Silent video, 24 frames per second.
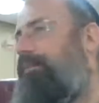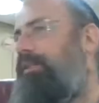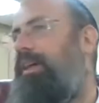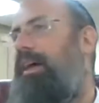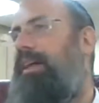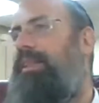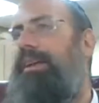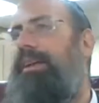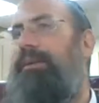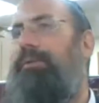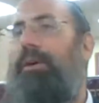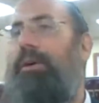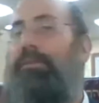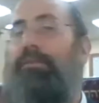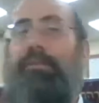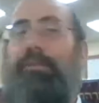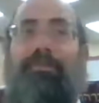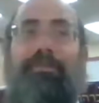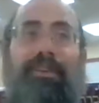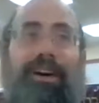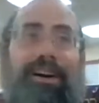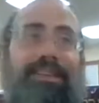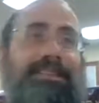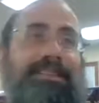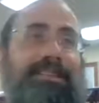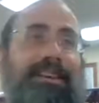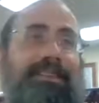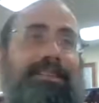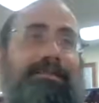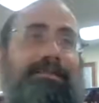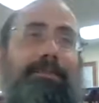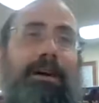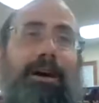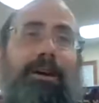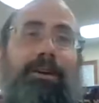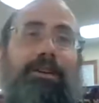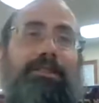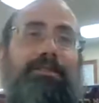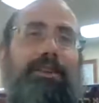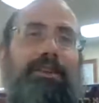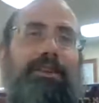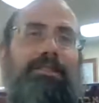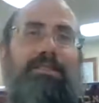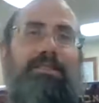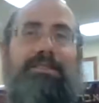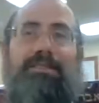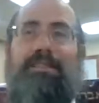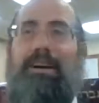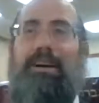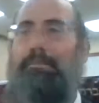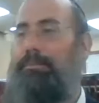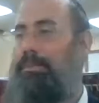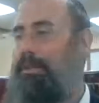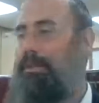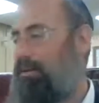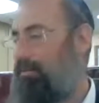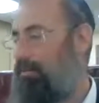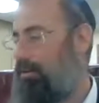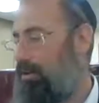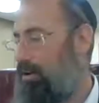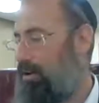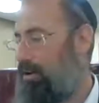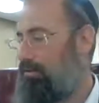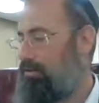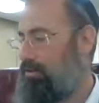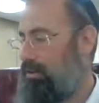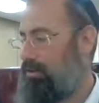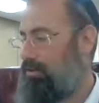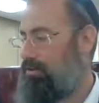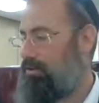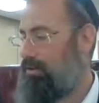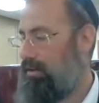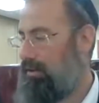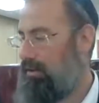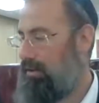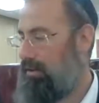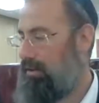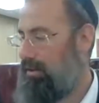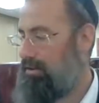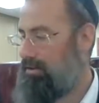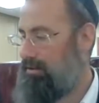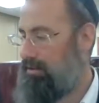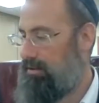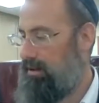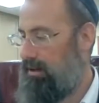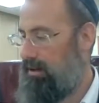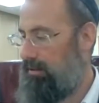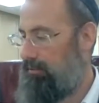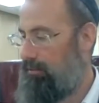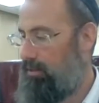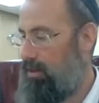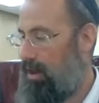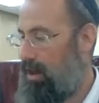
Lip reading: And here we have a fascinating machlok. There's unbelievable, a lot of interesting things today.